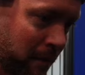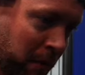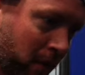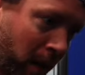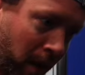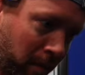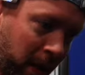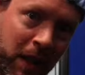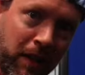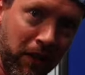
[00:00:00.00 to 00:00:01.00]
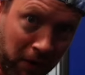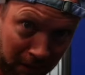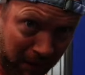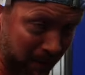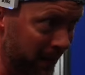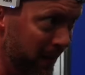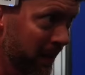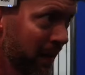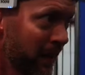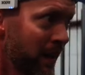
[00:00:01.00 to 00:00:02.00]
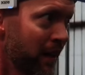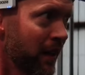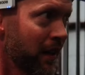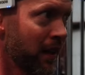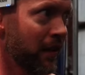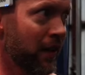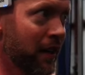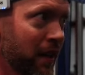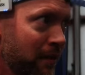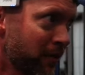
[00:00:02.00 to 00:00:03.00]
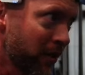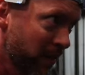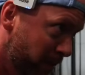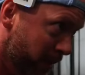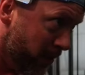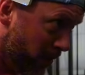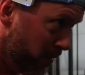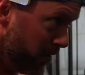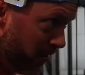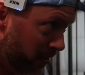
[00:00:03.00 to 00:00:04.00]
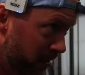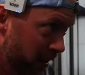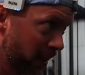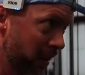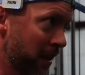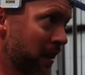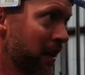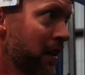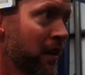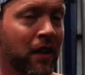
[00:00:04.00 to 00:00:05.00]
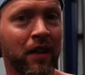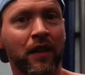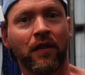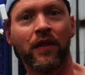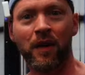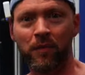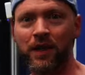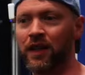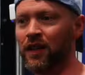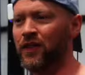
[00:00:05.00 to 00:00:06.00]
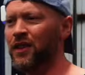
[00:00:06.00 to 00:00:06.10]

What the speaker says: before I competed in 2020, because I didn't want my shoulders to look that big. If